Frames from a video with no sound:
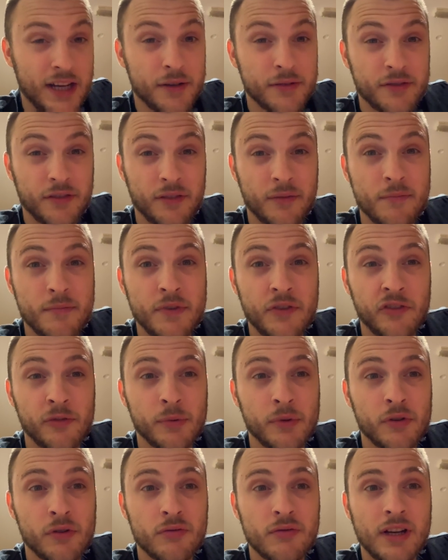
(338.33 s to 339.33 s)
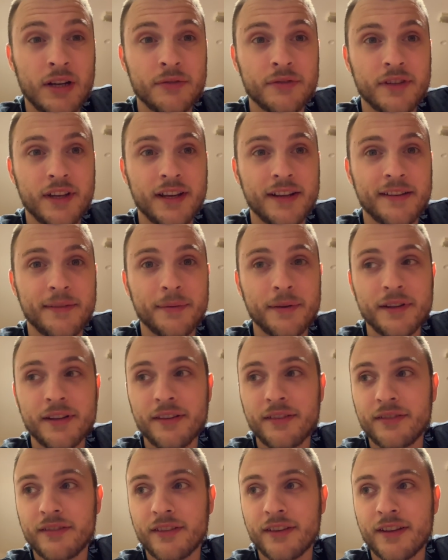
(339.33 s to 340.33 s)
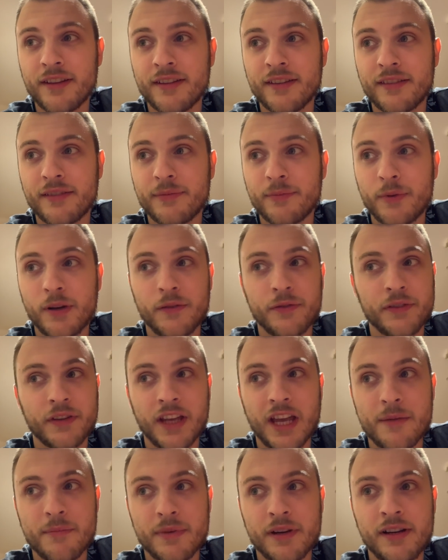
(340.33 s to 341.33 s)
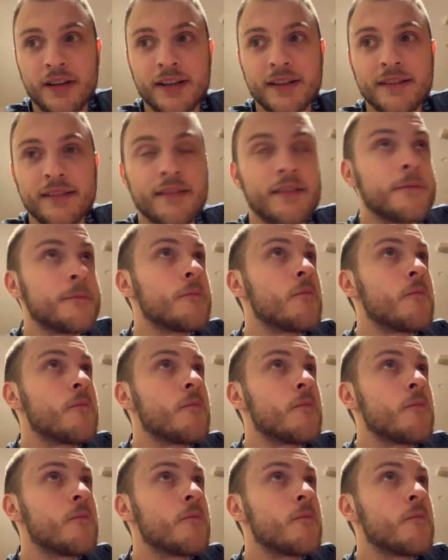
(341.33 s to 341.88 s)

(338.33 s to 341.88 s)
it was just a miserable all-round day, to be honest, and obviously kept behind.